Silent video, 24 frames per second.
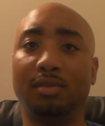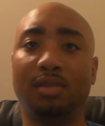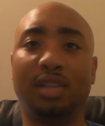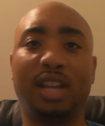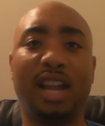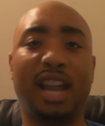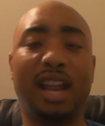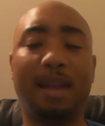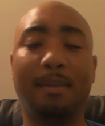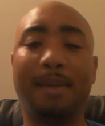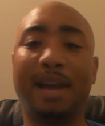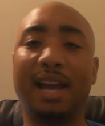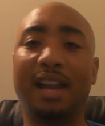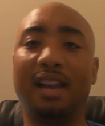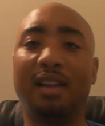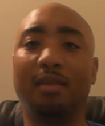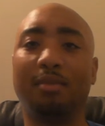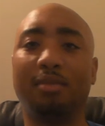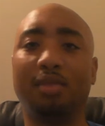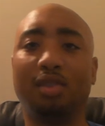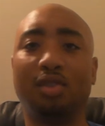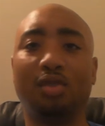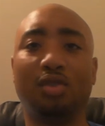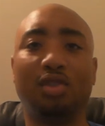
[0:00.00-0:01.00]
Came out of the
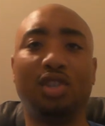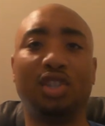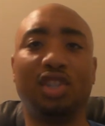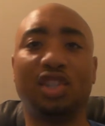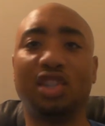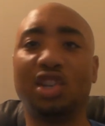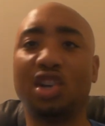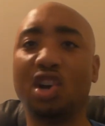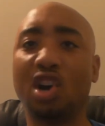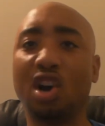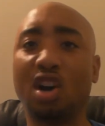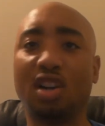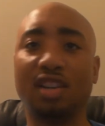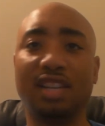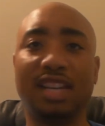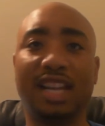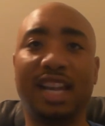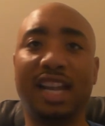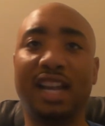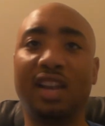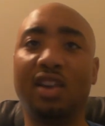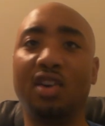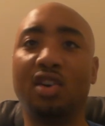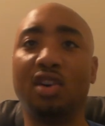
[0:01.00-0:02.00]
blue, just caught
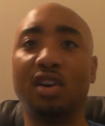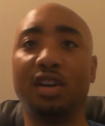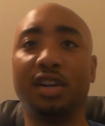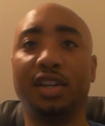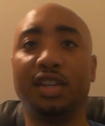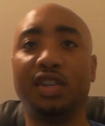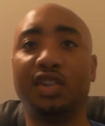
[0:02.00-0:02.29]
Dan Hardy